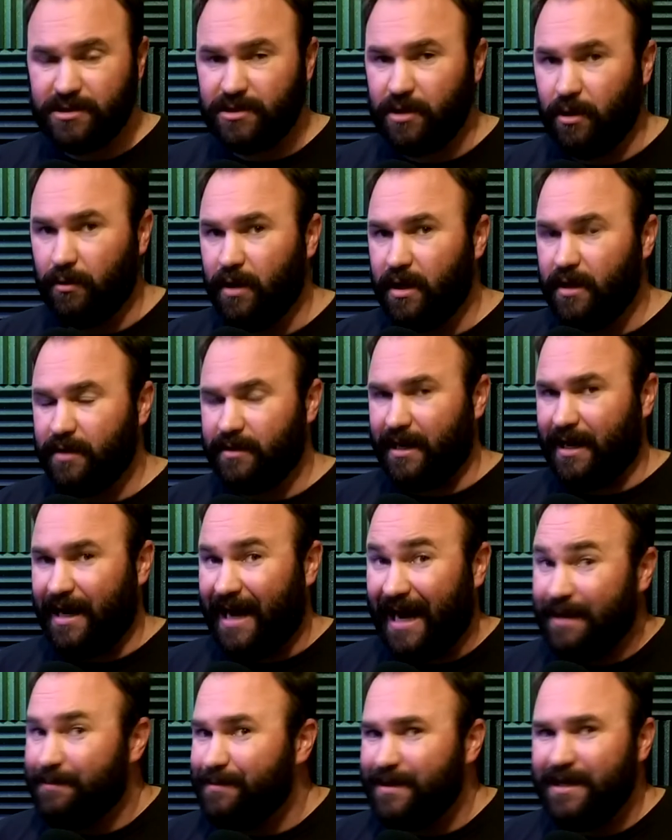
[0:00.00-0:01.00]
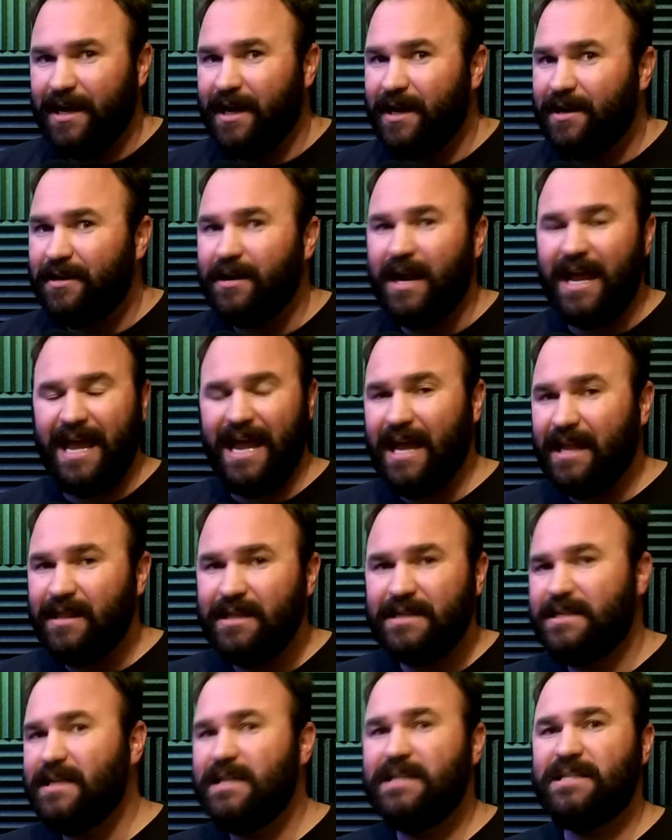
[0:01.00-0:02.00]
So the IP header and the
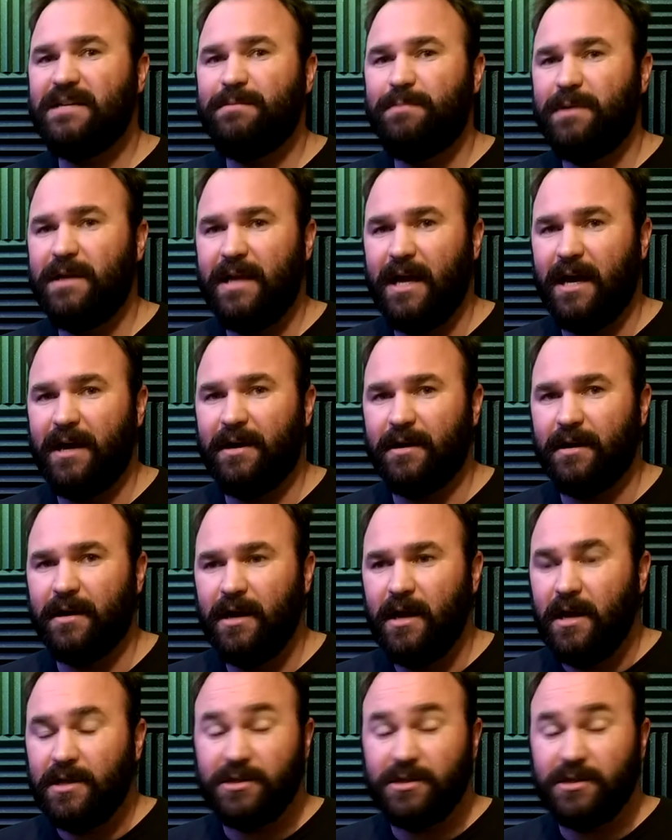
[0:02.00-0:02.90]
TCP header.